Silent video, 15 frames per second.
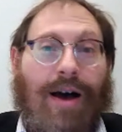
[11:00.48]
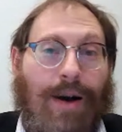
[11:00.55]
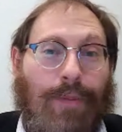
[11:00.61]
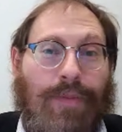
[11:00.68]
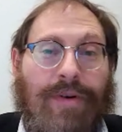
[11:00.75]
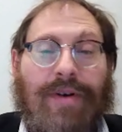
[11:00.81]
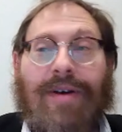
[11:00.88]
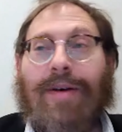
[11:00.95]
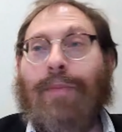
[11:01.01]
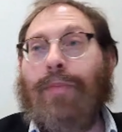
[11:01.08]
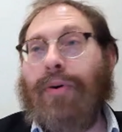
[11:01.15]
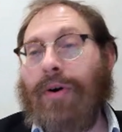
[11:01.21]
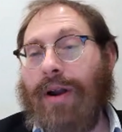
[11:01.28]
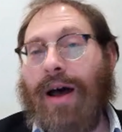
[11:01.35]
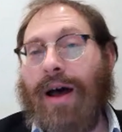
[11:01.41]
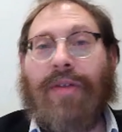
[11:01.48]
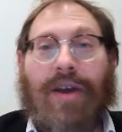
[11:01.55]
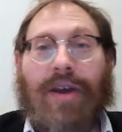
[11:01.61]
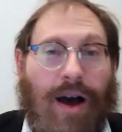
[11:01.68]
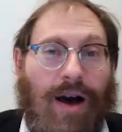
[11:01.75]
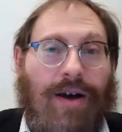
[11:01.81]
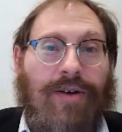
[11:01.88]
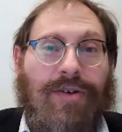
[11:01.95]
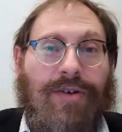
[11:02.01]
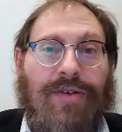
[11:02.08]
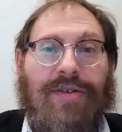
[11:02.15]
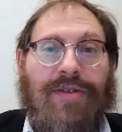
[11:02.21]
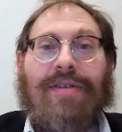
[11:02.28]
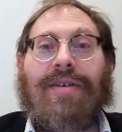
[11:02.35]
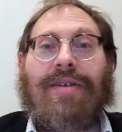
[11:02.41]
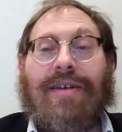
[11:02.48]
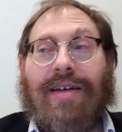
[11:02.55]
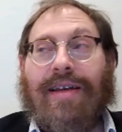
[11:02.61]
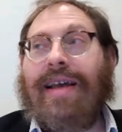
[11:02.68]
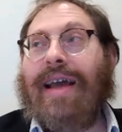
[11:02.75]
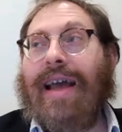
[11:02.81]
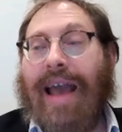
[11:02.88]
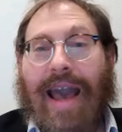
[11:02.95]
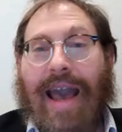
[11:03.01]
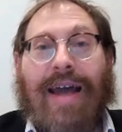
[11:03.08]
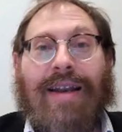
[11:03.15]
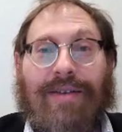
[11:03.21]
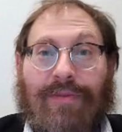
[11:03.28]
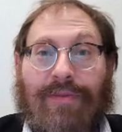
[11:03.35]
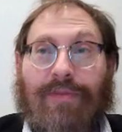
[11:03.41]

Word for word: up, put on the goggles, and